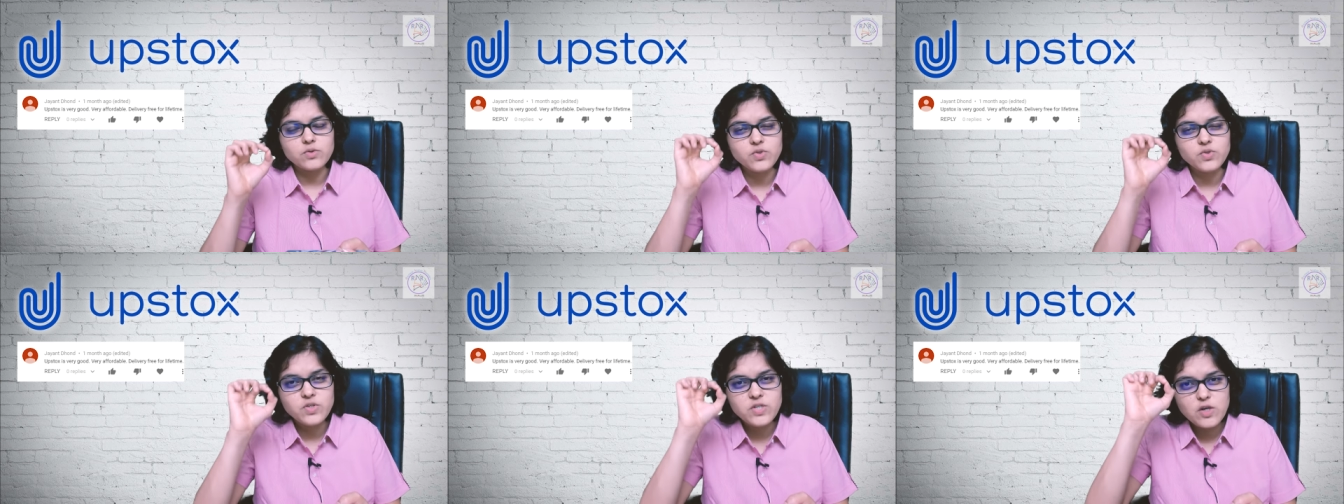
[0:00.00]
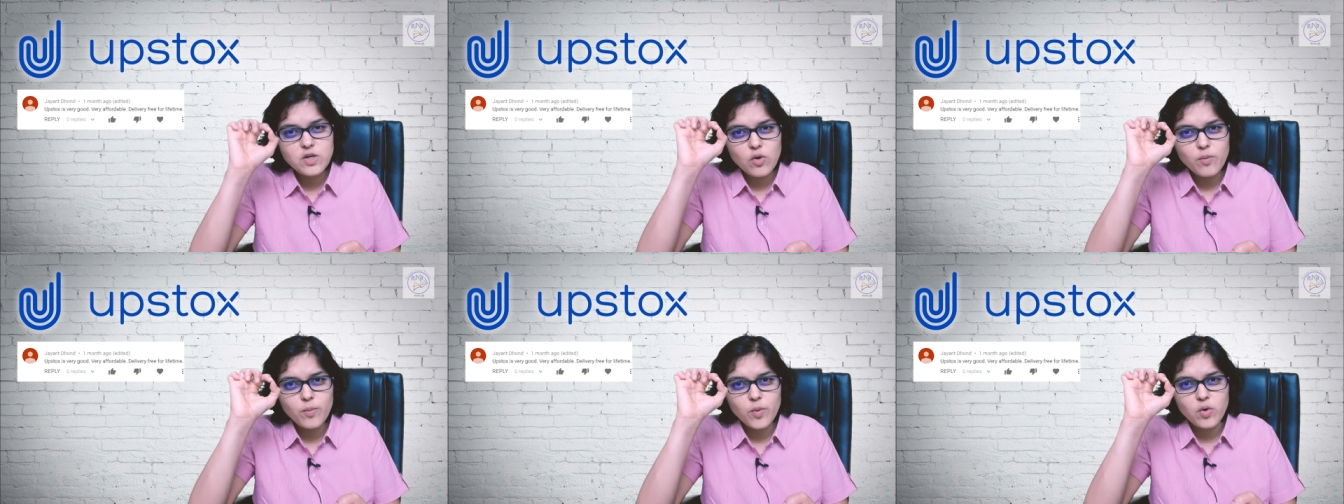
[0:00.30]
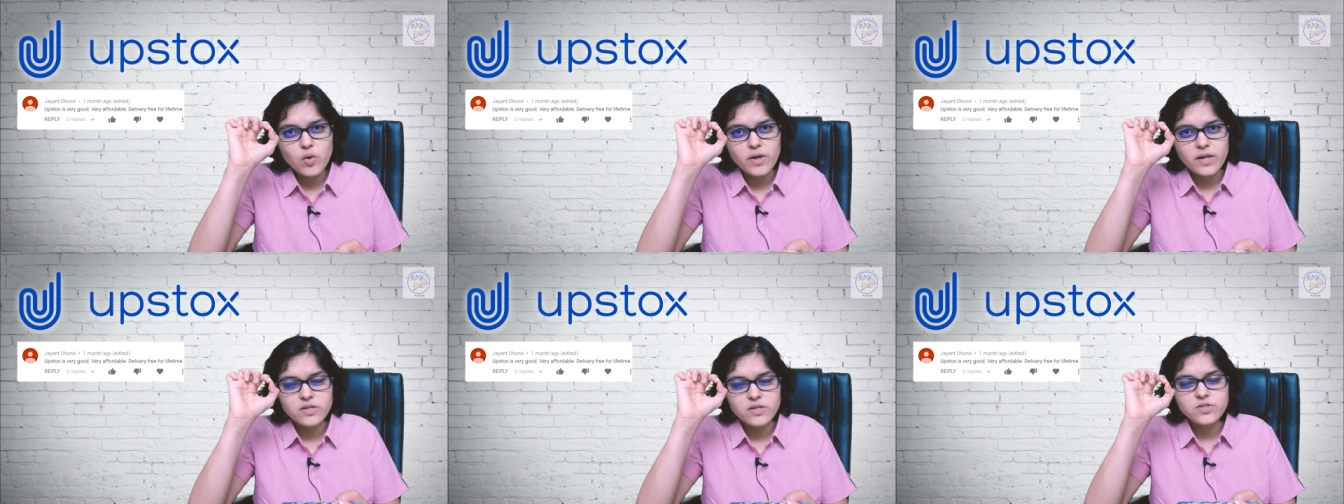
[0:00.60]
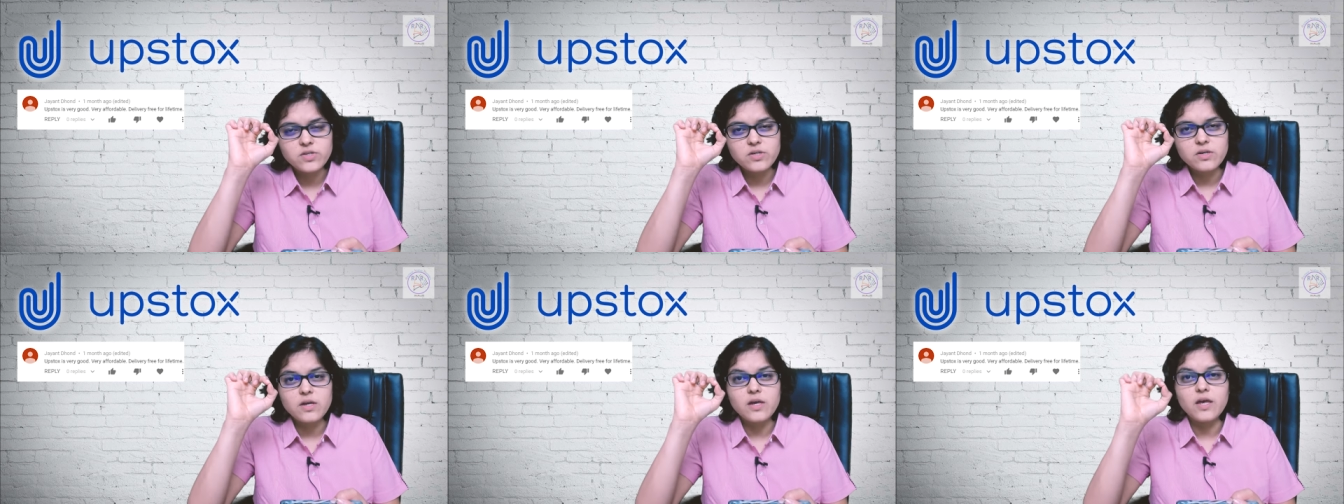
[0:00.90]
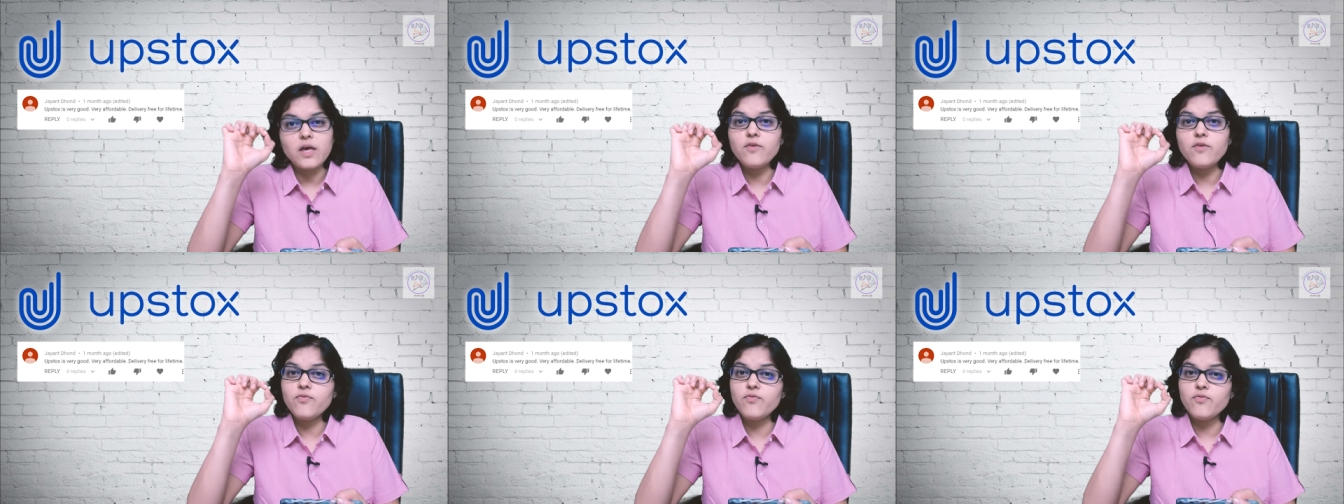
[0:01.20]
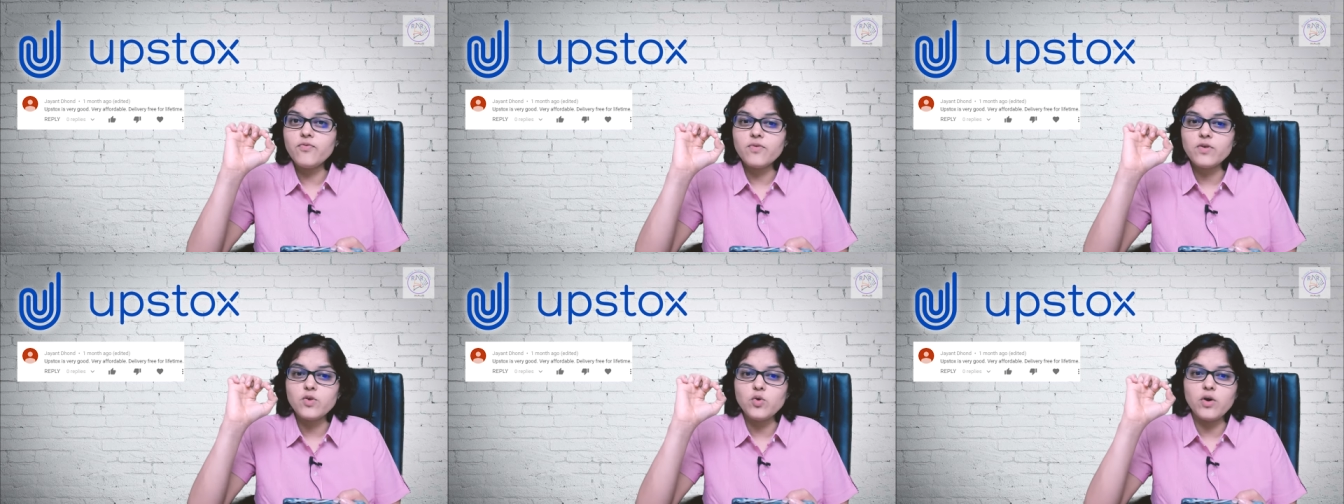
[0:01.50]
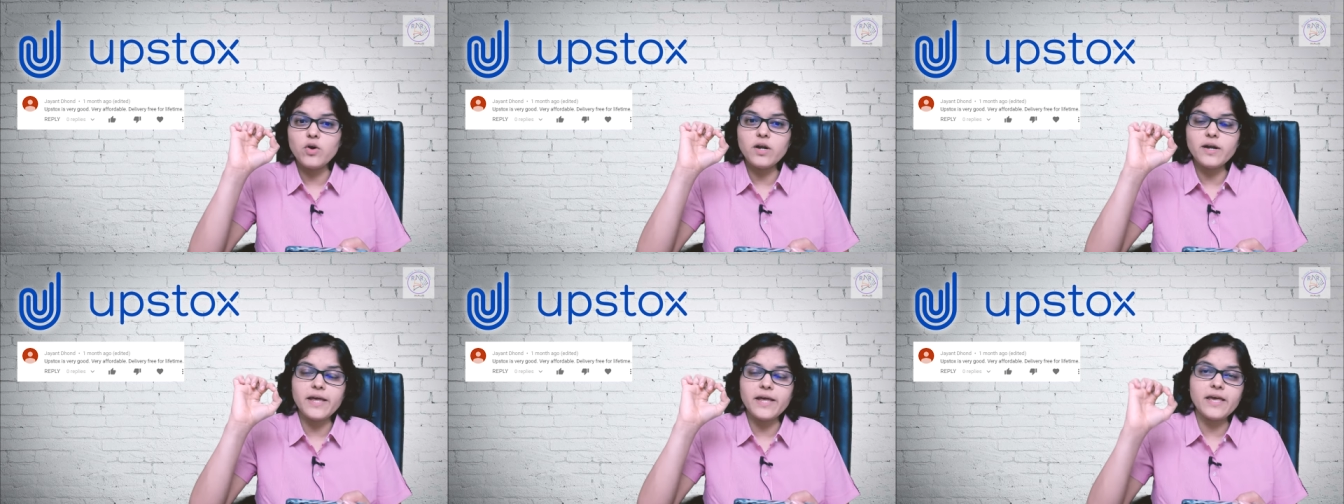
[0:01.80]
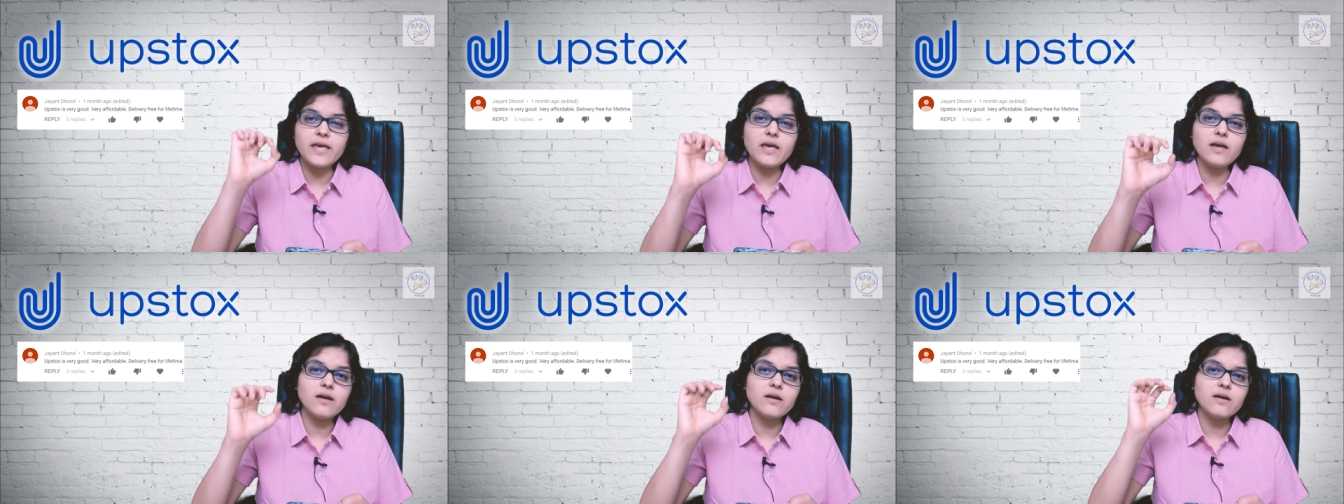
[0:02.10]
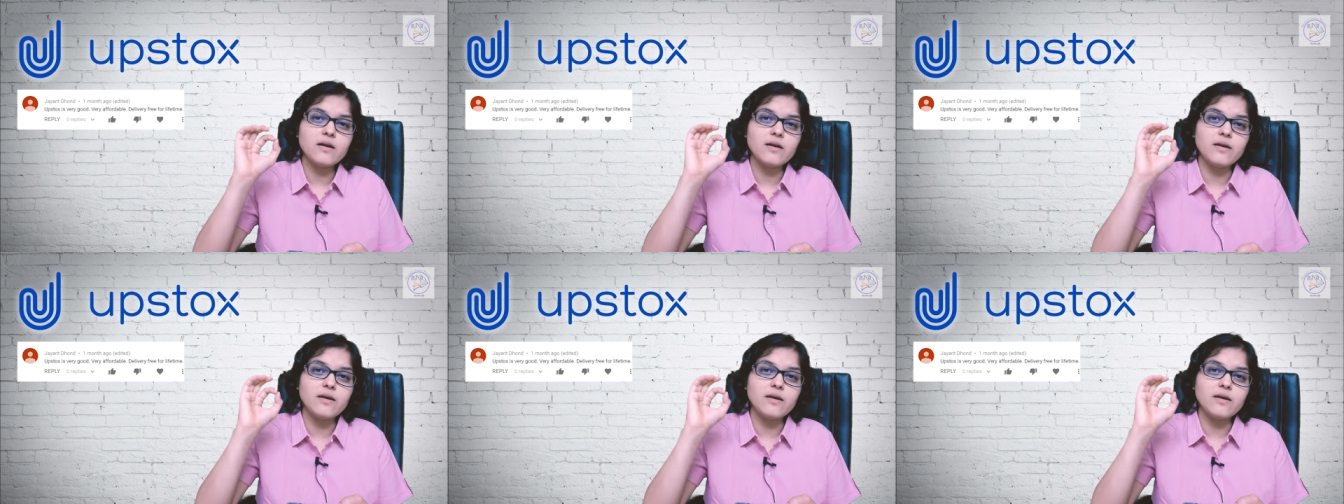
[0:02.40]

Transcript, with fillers: zero brokerage. If you are taking